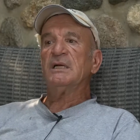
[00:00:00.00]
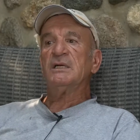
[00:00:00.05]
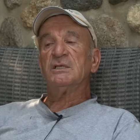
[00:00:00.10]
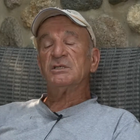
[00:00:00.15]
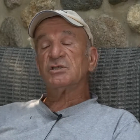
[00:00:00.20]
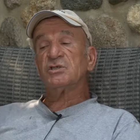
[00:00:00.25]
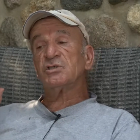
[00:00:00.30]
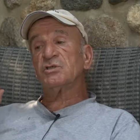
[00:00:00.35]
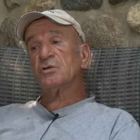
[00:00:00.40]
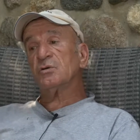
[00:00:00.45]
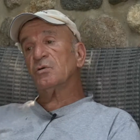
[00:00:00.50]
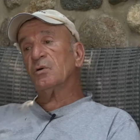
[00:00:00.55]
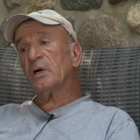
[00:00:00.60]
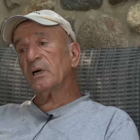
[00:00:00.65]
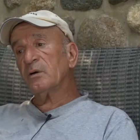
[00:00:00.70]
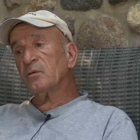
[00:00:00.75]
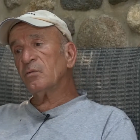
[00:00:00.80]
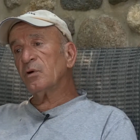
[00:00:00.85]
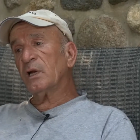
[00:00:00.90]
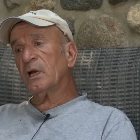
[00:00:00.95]
So
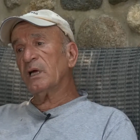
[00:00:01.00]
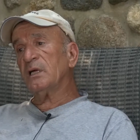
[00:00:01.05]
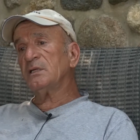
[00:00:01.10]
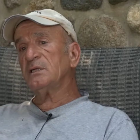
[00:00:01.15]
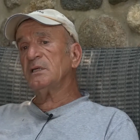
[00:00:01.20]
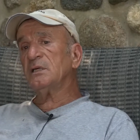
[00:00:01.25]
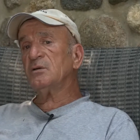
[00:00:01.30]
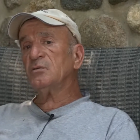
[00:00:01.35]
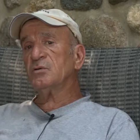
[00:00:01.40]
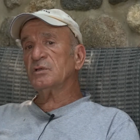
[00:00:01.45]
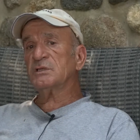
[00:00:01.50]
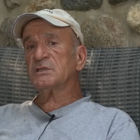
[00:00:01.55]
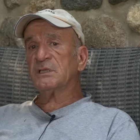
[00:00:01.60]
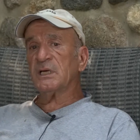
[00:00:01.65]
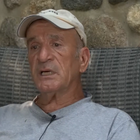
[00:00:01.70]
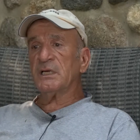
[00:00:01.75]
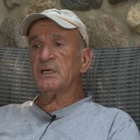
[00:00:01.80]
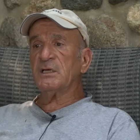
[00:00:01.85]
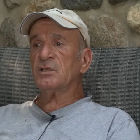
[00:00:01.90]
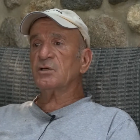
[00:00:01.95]
what I did was I
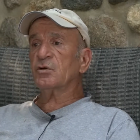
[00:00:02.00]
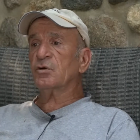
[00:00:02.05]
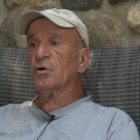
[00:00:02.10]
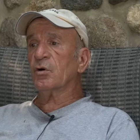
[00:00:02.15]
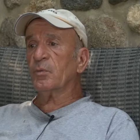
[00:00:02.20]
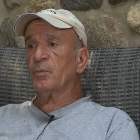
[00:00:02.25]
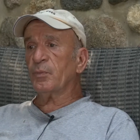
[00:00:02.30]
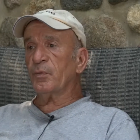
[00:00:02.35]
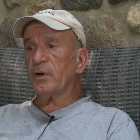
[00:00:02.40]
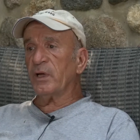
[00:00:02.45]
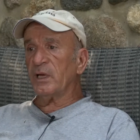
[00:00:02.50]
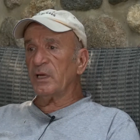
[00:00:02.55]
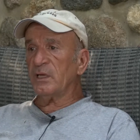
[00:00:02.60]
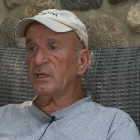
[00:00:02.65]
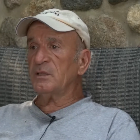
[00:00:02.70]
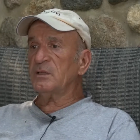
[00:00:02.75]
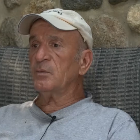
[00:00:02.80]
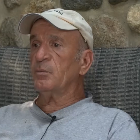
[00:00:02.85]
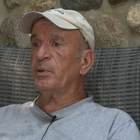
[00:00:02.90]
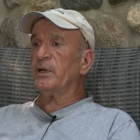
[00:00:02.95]

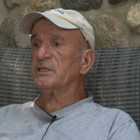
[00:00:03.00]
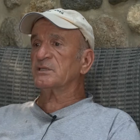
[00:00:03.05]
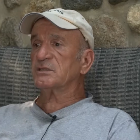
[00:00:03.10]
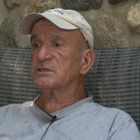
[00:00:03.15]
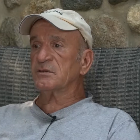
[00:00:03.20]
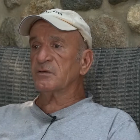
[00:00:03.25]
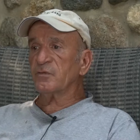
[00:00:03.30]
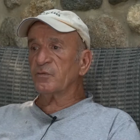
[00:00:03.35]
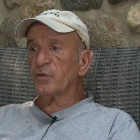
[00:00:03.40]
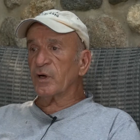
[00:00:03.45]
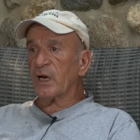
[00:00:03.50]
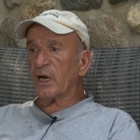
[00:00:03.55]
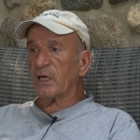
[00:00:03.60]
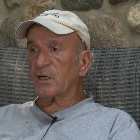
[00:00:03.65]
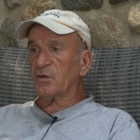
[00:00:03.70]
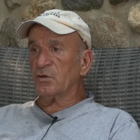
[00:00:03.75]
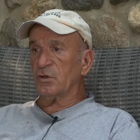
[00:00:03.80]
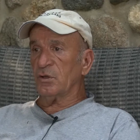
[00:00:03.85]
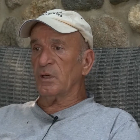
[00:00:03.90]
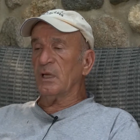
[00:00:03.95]
incorporated the best of what I
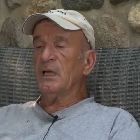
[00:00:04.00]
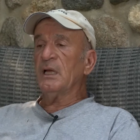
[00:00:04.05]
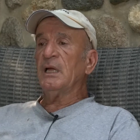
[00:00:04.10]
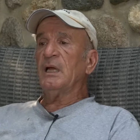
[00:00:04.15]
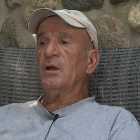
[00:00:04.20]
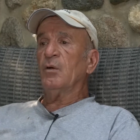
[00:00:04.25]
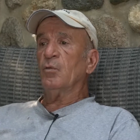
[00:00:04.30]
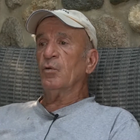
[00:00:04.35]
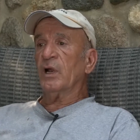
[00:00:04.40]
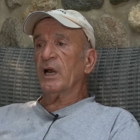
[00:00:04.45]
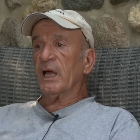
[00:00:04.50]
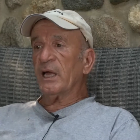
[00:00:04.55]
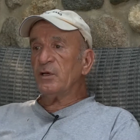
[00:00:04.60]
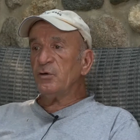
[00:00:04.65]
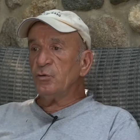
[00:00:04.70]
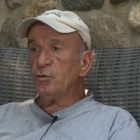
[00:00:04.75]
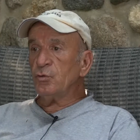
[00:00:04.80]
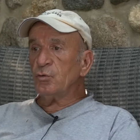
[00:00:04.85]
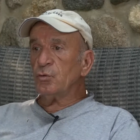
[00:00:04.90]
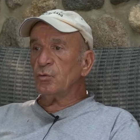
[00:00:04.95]
could. What I
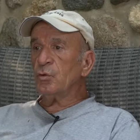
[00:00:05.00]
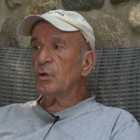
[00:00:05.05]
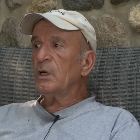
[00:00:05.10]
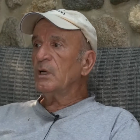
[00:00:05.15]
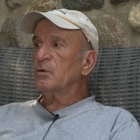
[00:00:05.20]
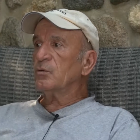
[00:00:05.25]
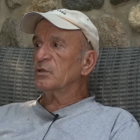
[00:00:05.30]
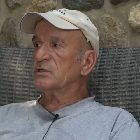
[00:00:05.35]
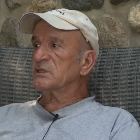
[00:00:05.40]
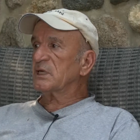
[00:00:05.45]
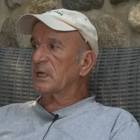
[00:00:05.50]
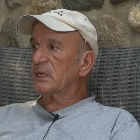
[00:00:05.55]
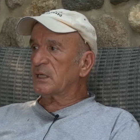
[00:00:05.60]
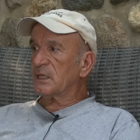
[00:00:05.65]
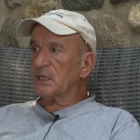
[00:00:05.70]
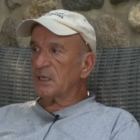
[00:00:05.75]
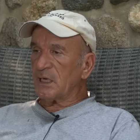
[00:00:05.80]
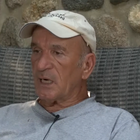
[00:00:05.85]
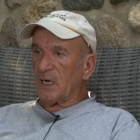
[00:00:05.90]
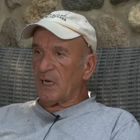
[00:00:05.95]
knew was I could
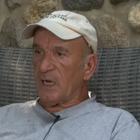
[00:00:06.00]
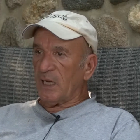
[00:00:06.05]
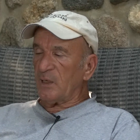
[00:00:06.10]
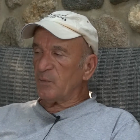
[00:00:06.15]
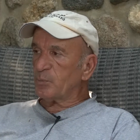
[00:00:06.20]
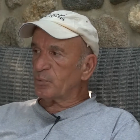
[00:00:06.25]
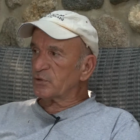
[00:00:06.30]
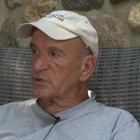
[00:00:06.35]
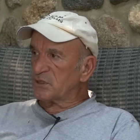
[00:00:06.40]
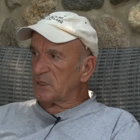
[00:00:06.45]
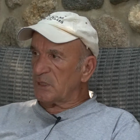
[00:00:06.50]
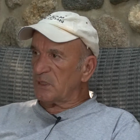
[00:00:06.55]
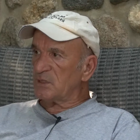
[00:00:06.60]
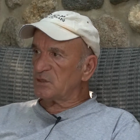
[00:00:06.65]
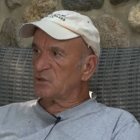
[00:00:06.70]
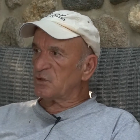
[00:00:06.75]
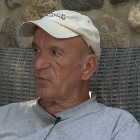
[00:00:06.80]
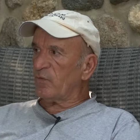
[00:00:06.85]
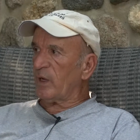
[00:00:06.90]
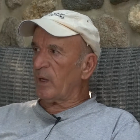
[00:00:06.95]
get a high
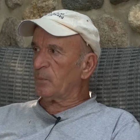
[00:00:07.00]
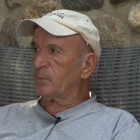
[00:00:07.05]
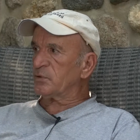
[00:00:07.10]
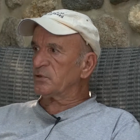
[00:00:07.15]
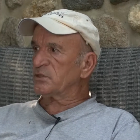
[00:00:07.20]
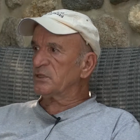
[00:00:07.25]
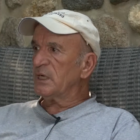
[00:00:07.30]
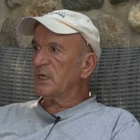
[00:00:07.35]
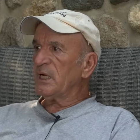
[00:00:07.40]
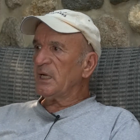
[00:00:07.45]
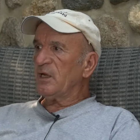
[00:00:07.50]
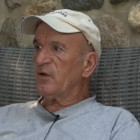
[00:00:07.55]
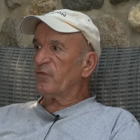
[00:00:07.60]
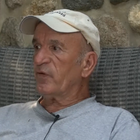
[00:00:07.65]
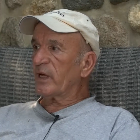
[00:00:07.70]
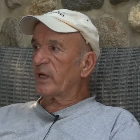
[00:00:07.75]
percentage of apples if I